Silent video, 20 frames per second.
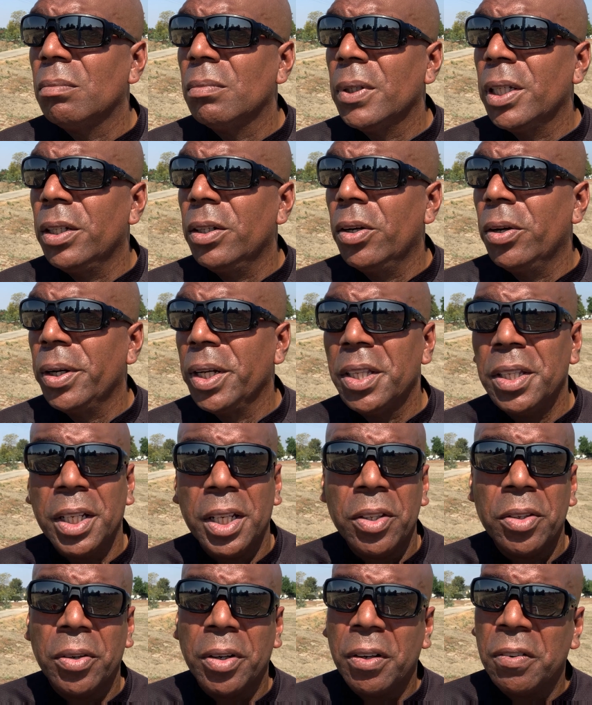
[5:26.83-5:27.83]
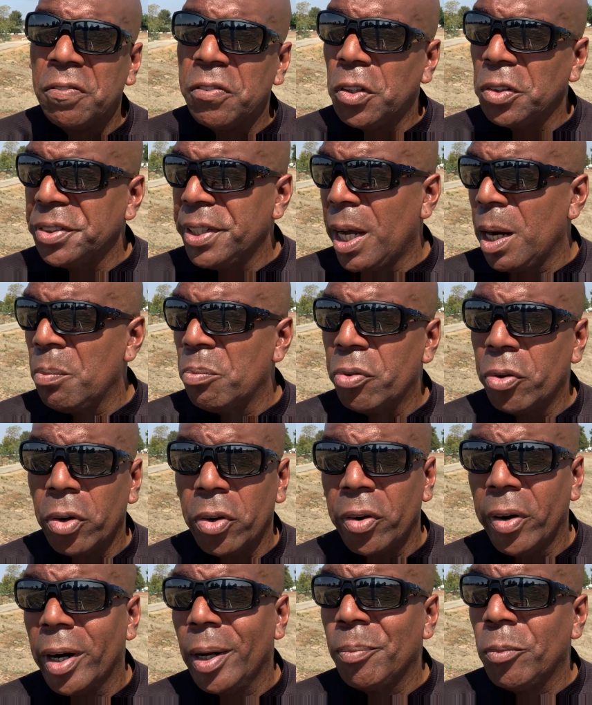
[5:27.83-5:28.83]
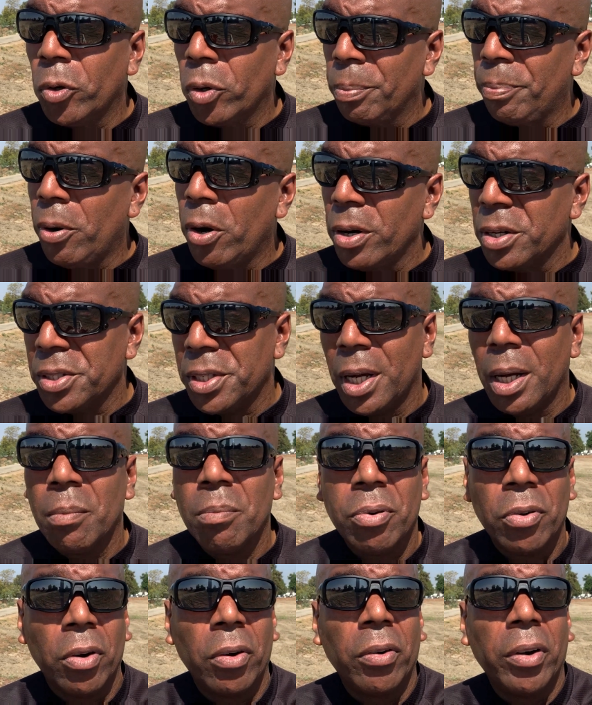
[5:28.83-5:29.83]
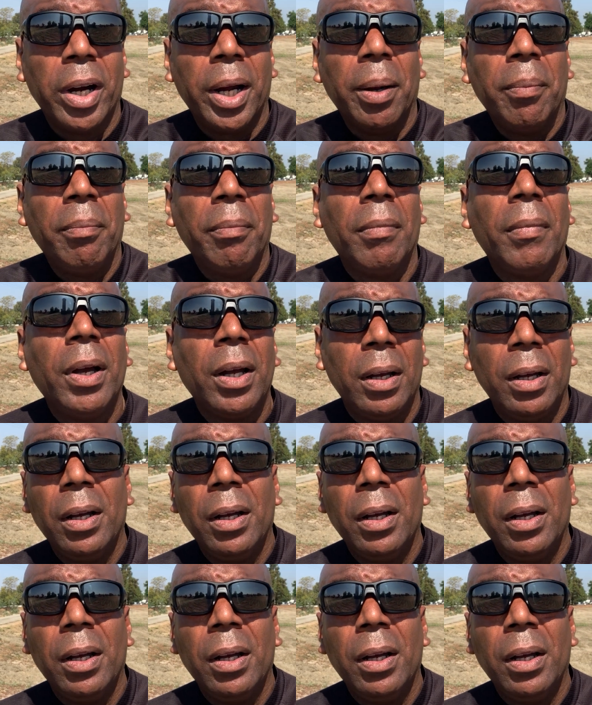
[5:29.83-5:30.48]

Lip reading: You know, either in a full-time program or part-time program.